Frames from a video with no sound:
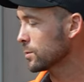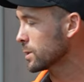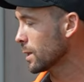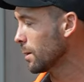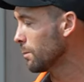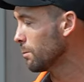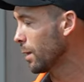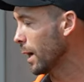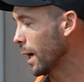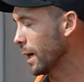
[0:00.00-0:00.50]

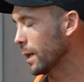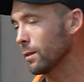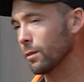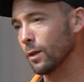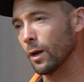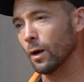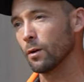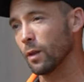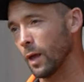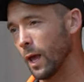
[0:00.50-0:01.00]
somebody
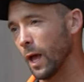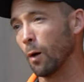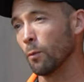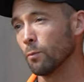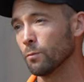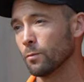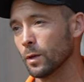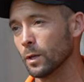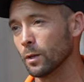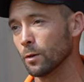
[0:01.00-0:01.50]
there to
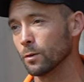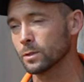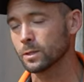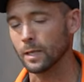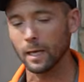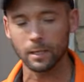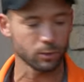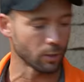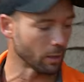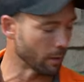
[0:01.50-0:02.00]
help video
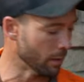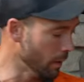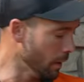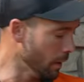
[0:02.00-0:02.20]
session.